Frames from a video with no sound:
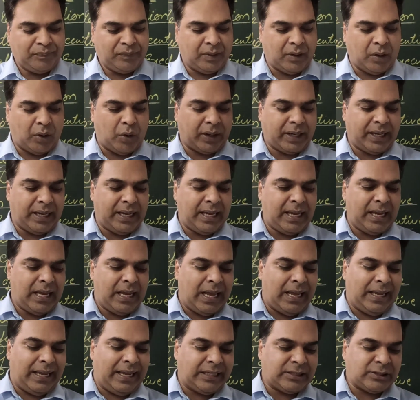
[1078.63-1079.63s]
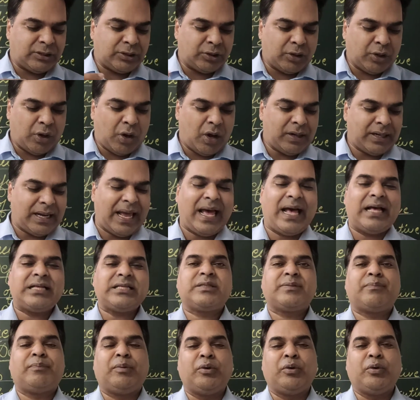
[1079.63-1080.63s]
okay, is known
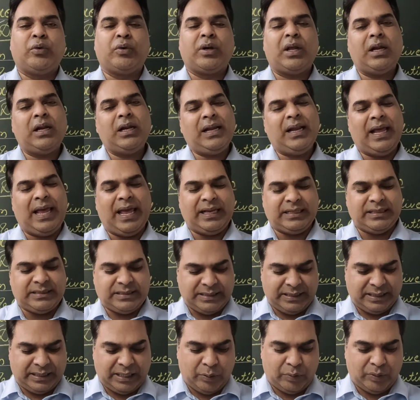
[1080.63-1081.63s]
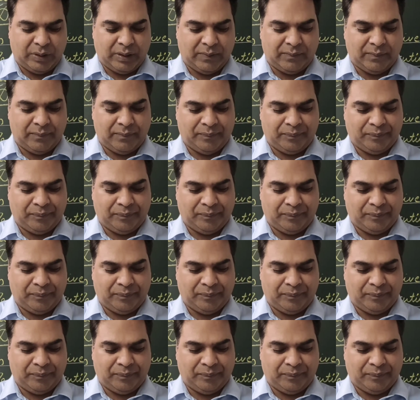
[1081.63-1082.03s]
as plural executive.